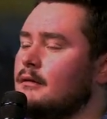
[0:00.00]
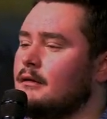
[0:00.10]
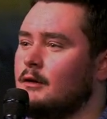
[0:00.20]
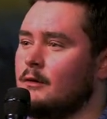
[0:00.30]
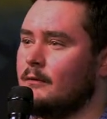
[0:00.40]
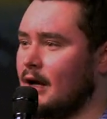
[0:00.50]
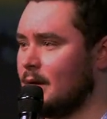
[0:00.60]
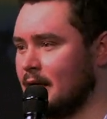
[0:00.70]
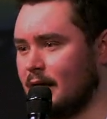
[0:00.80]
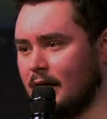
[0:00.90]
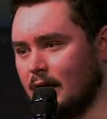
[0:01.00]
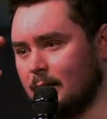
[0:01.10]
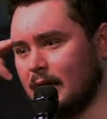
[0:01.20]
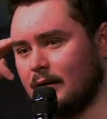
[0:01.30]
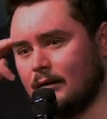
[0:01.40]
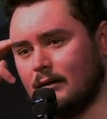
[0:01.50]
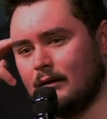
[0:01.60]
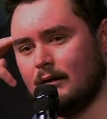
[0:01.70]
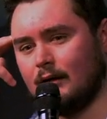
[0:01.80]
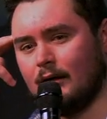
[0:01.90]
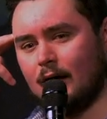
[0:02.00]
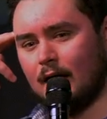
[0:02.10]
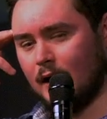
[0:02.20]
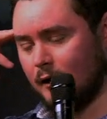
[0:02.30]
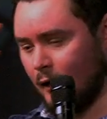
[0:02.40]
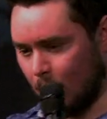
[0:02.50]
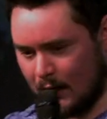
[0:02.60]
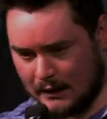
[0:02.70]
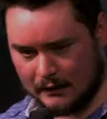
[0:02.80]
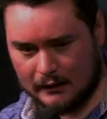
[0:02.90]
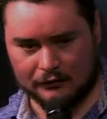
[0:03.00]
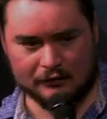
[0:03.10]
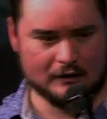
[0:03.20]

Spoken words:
you've got to be kidding me. And I go in and I sit